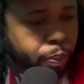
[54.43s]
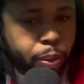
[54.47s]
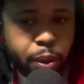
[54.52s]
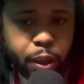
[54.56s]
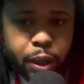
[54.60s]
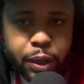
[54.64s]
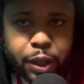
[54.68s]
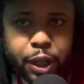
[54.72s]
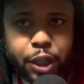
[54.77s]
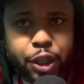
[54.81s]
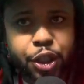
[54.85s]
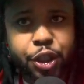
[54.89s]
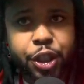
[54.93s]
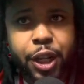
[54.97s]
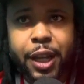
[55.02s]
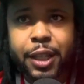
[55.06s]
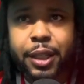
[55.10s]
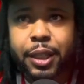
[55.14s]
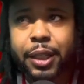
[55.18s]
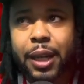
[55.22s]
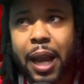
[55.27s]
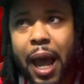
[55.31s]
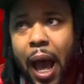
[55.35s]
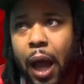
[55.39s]
This
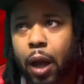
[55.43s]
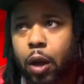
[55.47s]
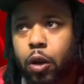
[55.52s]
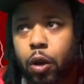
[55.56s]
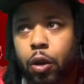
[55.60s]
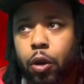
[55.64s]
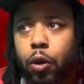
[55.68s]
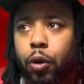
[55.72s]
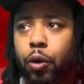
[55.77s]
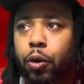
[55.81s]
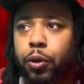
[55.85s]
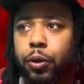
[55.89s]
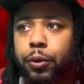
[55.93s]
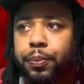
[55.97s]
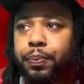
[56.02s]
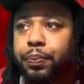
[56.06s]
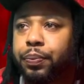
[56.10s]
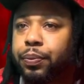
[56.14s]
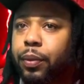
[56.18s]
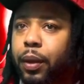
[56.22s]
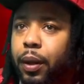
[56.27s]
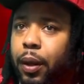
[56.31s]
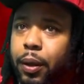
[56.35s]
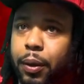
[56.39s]
shit's not cool.
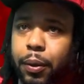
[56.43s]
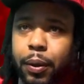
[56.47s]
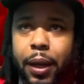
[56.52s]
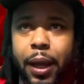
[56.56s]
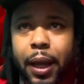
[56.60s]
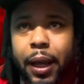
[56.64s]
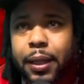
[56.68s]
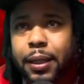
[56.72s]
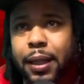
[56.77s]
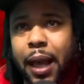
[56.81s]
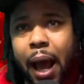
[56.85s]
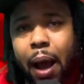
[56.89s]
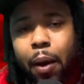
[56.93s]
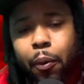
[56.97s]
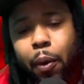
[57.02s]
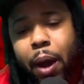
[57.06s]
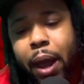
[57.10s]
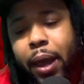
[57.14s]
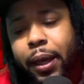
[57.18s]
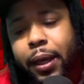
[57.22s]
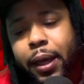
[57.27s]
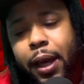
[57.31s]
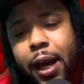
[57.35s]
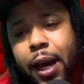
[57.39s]
Niggas gotta
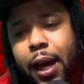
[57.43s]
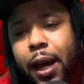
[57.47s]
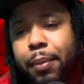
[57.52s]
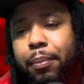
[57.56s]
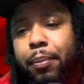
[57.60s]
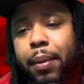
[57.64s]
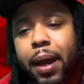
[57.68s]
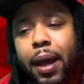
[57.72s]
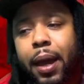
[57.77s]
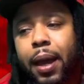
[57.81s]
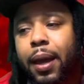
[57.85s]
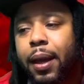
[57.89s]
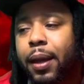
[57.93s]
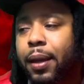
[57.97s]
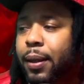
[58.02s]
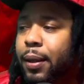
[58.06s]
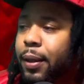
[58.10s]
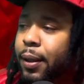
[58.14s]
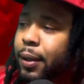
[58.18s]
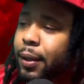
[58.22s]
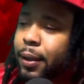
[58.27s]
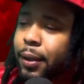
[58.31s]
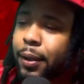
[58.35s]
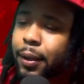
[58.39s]
wake up, man.
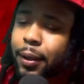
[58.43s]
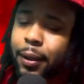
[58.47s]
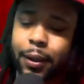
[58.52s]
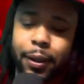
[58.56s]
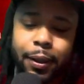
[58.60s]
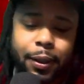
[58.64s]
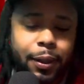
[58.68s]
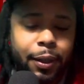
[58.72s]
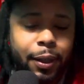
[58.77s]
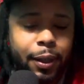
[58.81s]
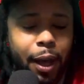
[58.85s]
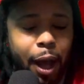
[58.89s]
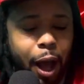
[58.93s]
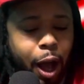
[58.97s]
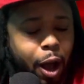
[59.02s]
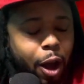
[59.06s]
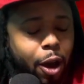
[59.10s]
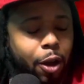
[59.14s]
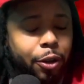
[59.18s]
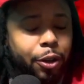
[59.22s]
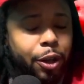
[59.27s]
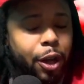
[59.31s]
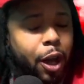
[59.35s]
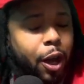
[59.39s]
I
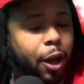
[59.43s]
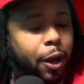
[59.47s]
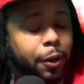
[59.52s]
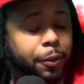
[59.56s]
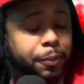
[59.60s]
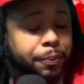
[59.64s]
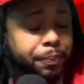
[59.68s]
don't know.